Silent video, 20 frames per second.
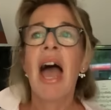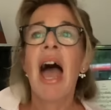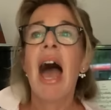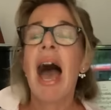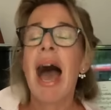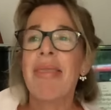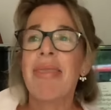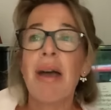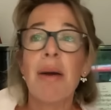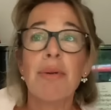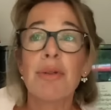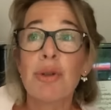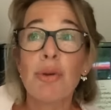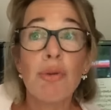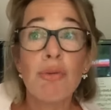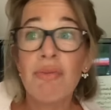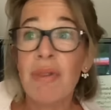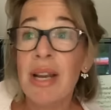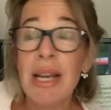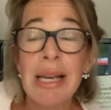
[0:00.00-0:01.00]
And that was
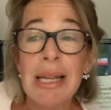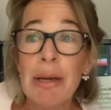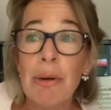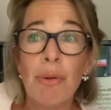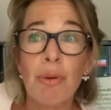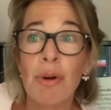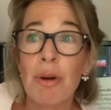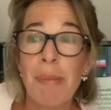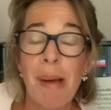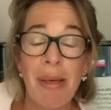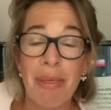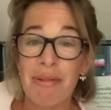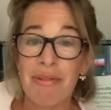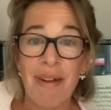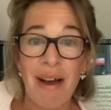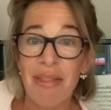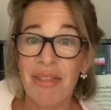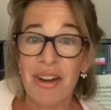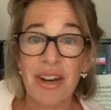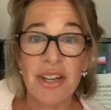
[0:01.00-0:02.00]
really all about the
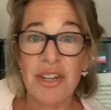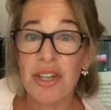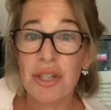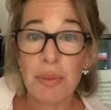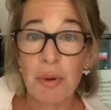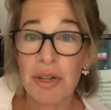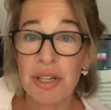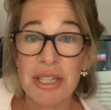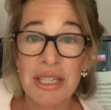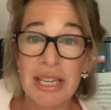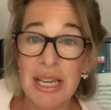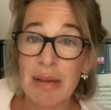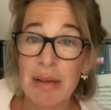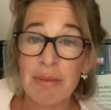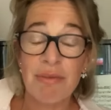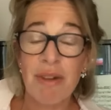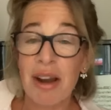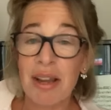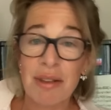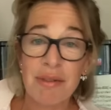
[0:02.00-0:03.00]
fact that I just wanted to keep
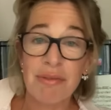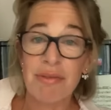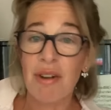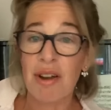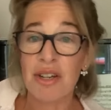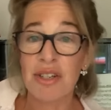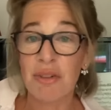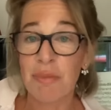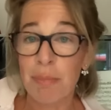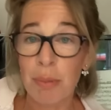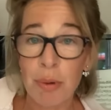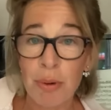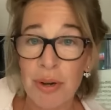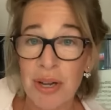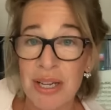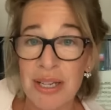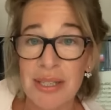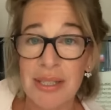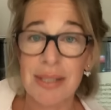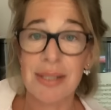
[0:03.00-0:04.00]
running in front of
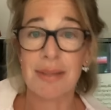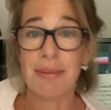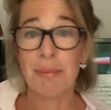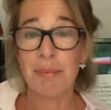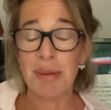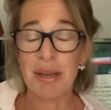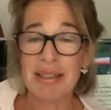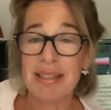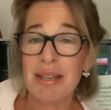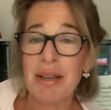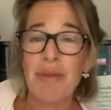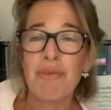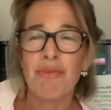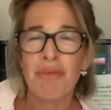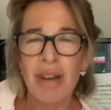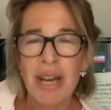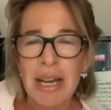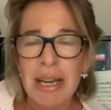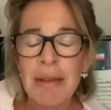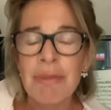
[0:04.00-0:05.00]
boys, because it
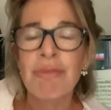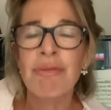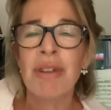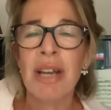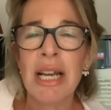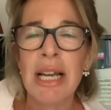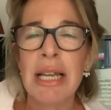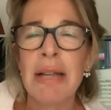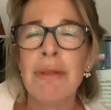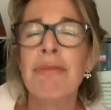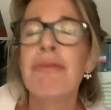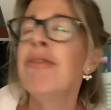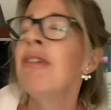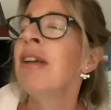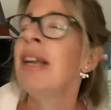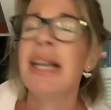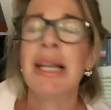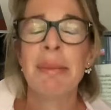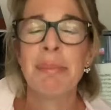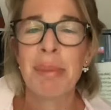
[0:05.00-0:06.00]
really, really,
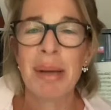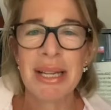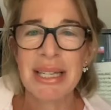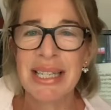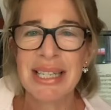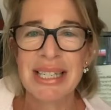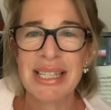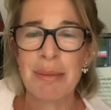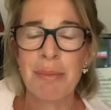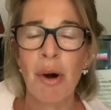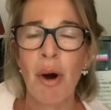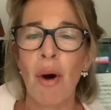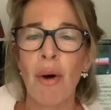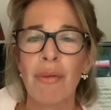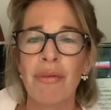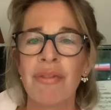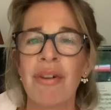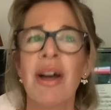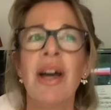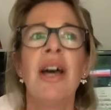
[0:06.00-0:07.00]
really pisses them
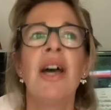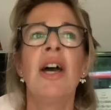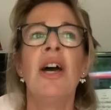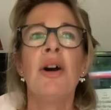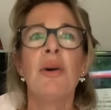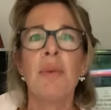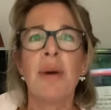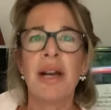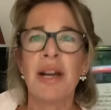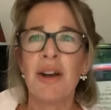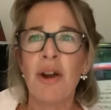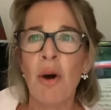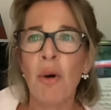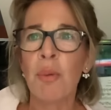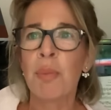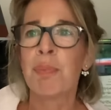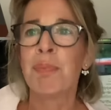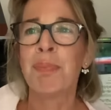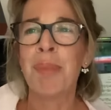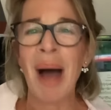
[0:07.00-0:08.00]
off when an
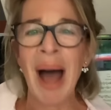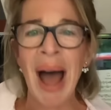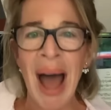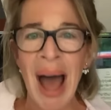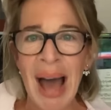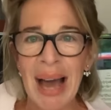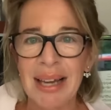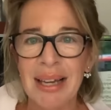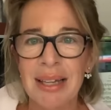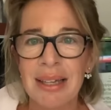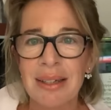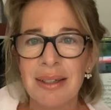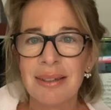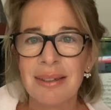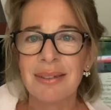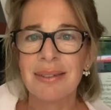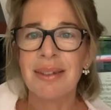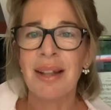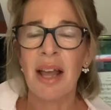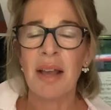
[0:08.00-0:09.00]
old bag
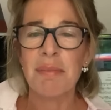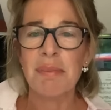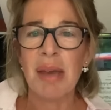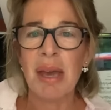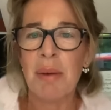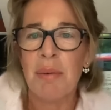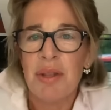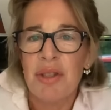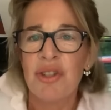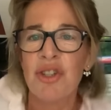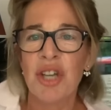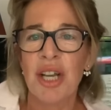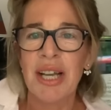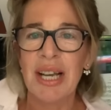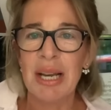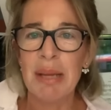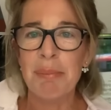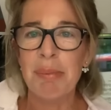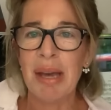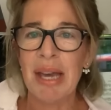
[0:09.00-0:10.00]
like me with
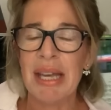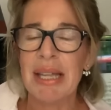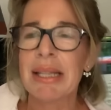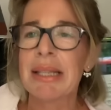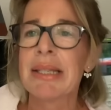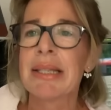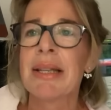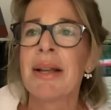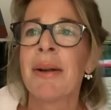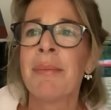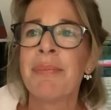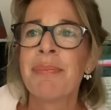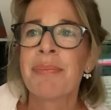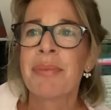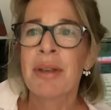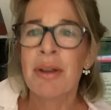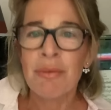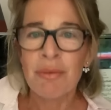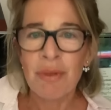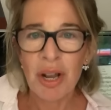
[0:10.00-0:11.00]
jiggly bits
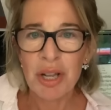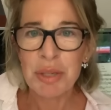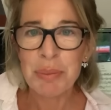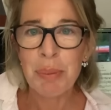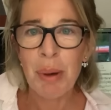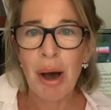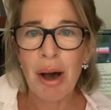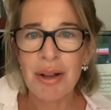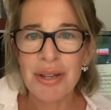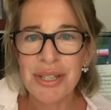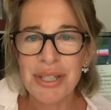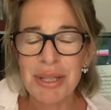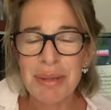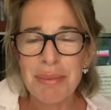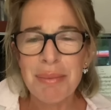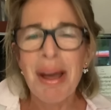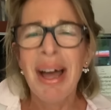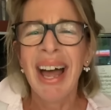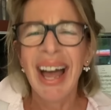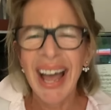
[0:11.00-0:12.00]
runs past them.
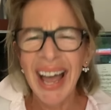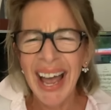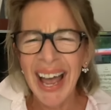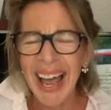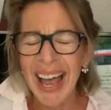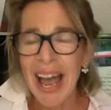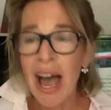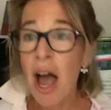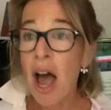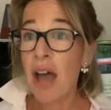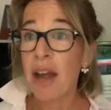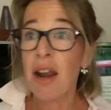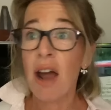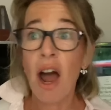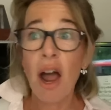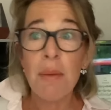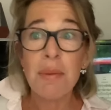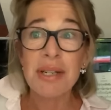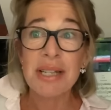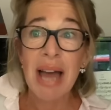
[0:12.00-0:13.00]
And
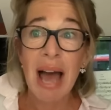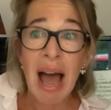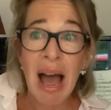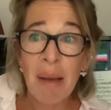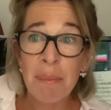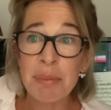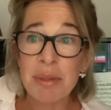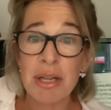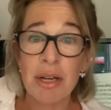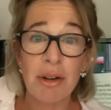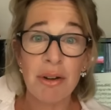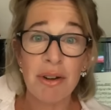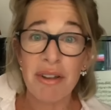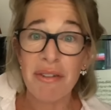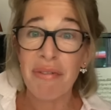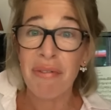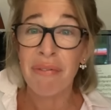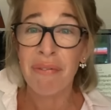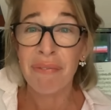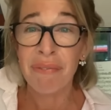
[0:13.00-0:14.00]
I was absolutely
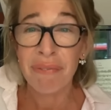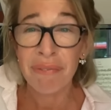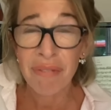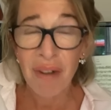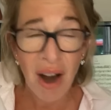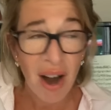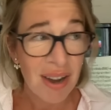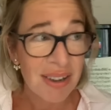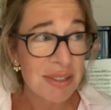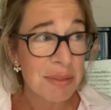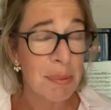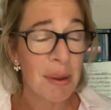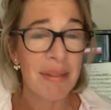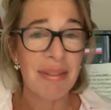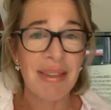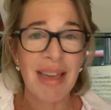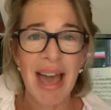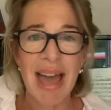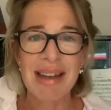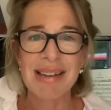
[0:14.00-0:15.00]
fucked by
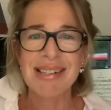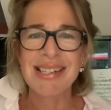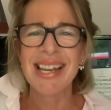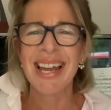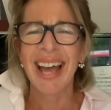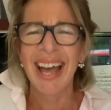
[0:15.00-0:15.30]
the end.